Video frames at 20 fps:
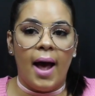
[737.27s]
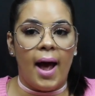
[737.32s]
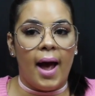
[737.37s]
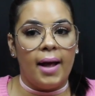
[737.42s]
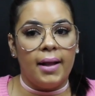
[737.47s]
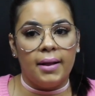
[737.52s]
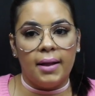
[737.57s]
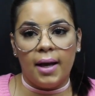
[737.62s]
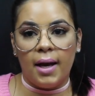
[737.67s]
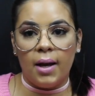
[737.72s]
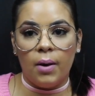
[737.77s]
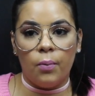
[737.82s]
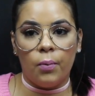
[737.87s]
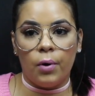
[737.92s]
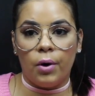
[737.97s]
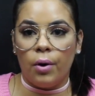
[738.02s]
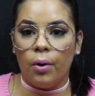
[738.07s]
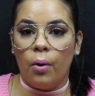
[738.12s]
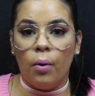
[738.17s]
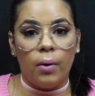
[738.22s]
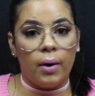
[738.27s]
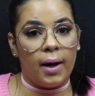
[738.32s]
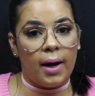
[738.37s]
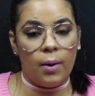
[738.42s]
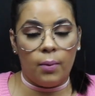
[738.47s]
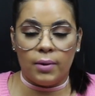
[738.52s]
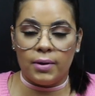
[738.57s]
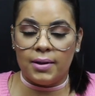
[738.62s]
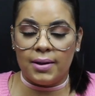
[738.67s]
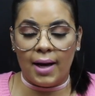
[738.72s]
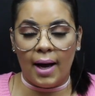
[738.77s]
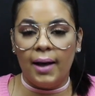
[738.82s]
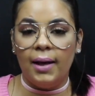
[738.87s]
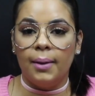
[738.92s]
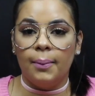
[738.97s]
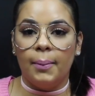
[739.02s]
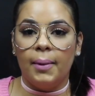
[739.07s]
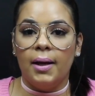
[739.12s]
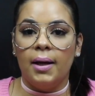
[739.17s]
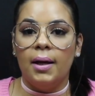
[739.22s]
and they were okay with
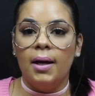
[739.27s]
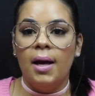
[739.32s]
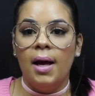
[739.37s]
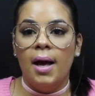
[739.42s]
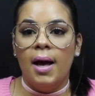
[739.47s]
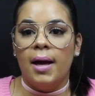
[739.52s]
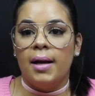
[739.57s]
telling me.